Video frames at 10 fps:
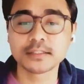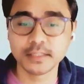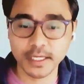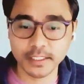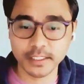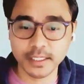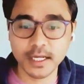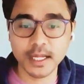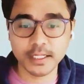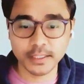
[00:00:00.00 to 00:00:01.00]
like
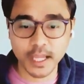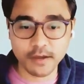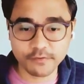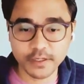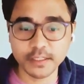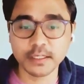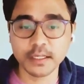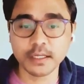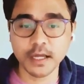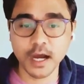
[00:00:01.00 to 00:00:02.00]

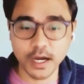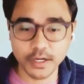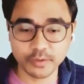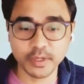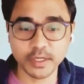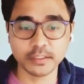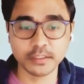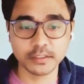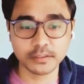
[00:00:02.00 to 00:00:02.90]
diphenhydramine,